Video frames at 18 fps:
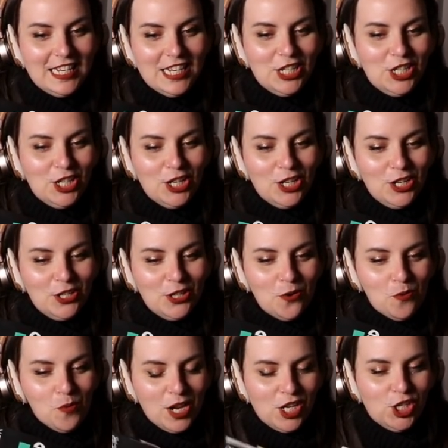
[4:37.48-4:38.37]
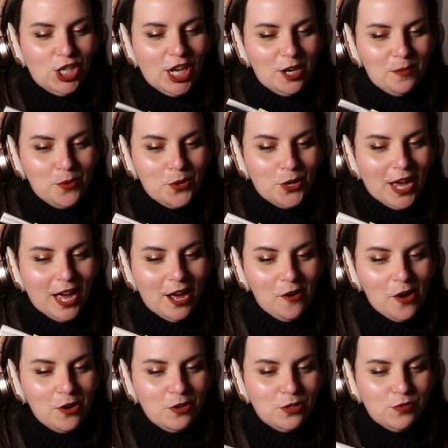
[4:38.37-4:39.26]
issue that when she had a book
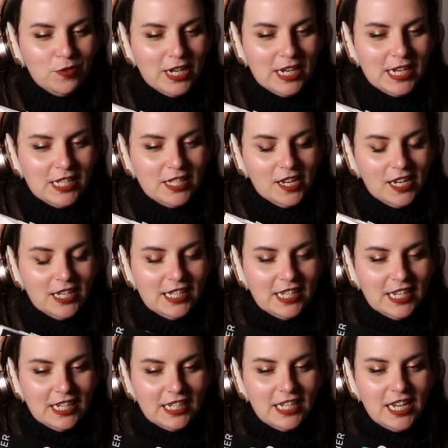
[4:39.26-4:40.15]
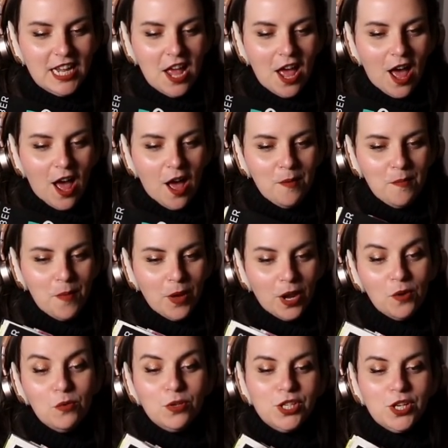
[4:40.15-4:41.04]
out, I was really excited. Um,
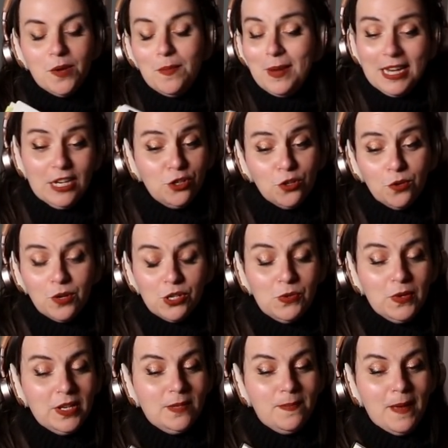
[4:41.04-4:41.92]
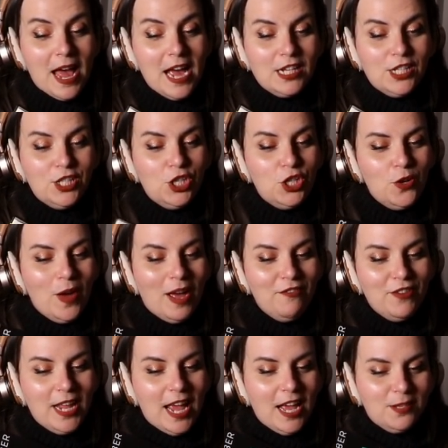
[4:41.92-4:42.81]
but I wasn't completely sure what to expect. Did you
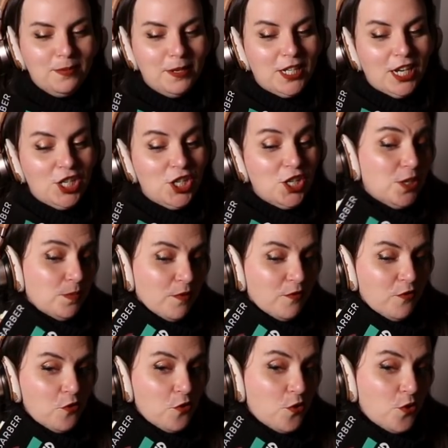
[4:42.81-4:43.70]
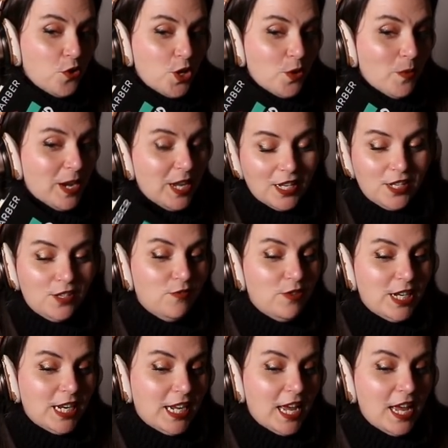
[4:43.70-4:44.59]
have any expectations before you went into
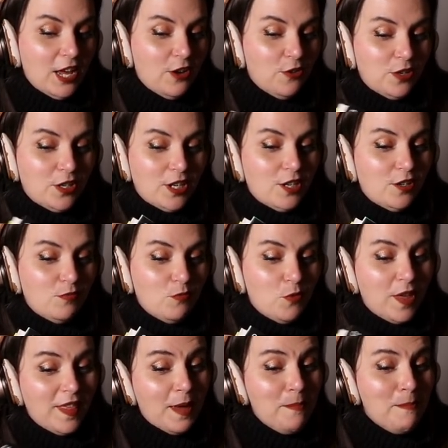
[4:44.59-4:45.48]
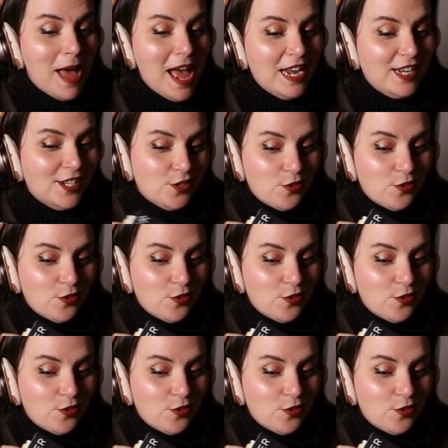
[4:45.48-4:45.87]
reading it and where they met